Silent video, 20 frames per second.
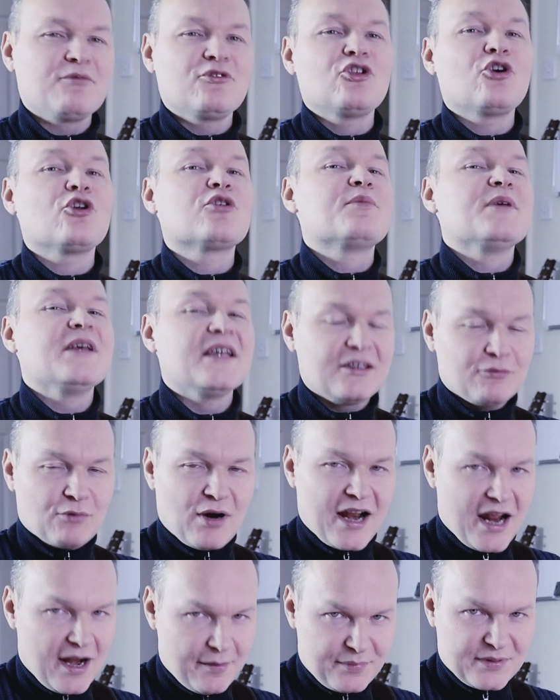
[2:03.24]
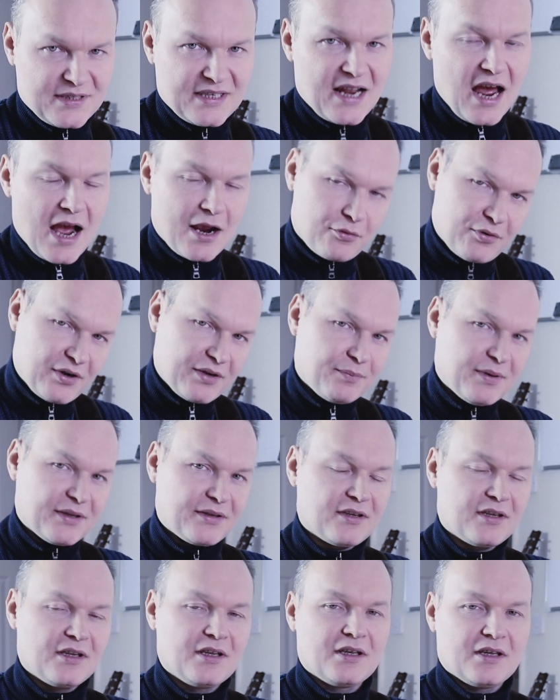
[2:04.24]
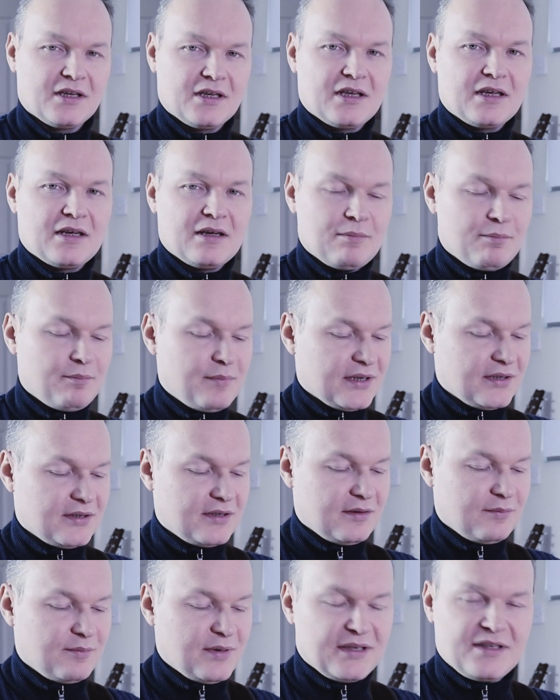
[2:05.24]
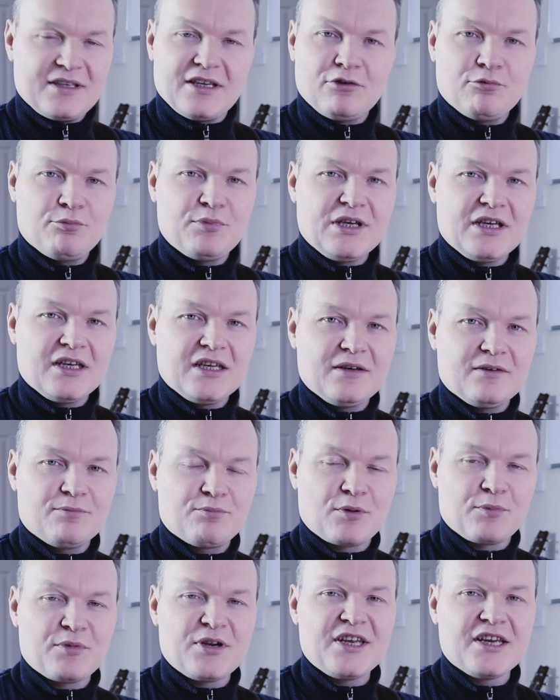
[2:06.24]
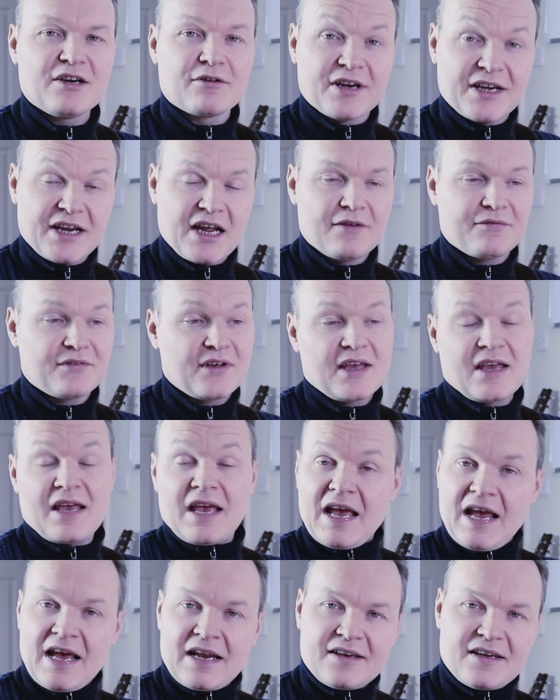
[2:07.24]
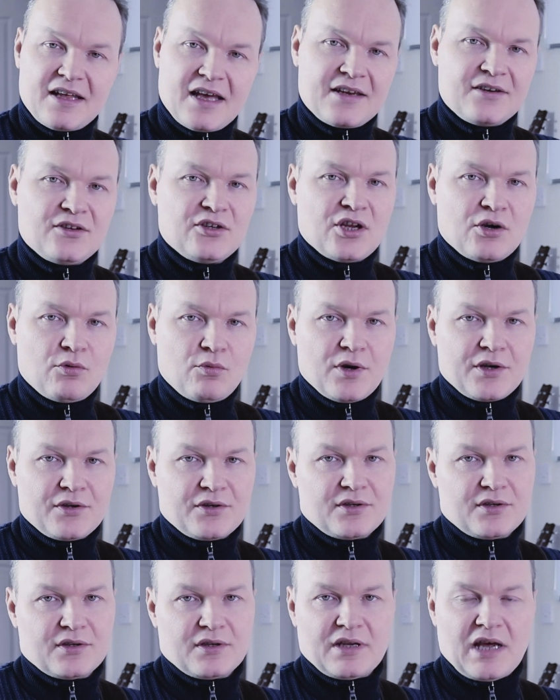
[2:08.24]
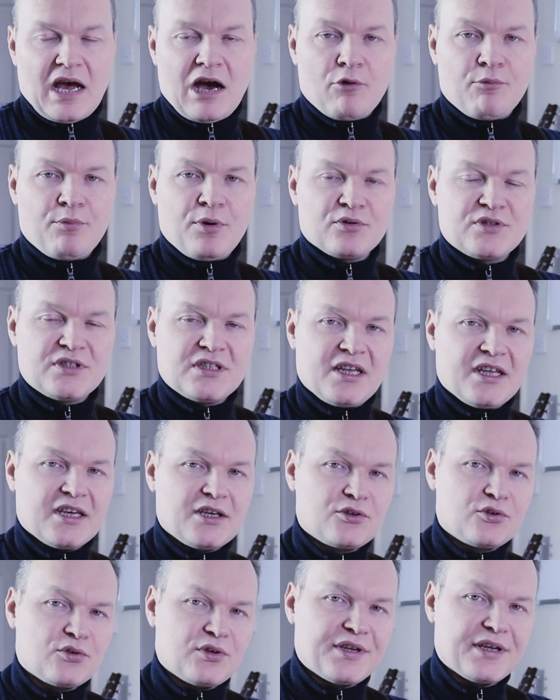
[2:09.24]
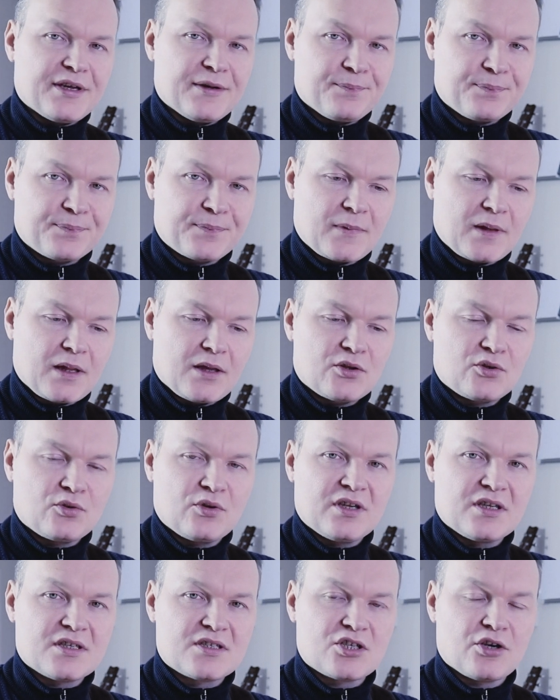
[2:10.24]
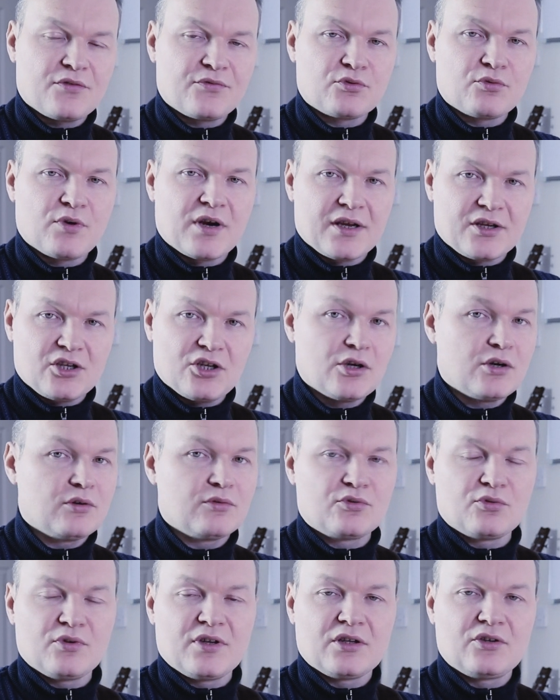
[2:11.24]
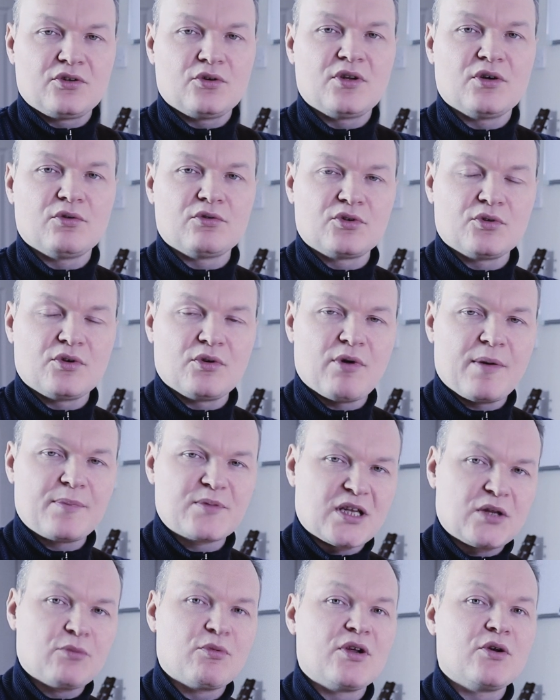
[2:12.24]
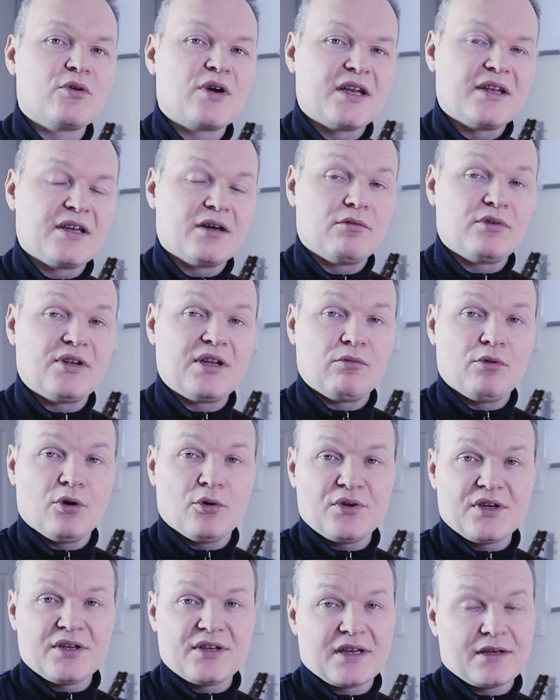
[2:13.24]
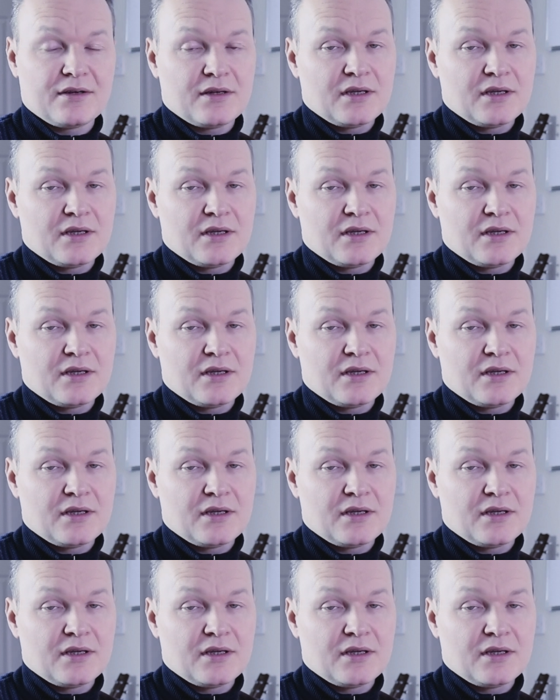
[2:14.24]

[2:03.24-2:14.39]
not be 100% accurate, but they'll be probably near enough. And you know what? I'll post the link to the software, to the website where you can download it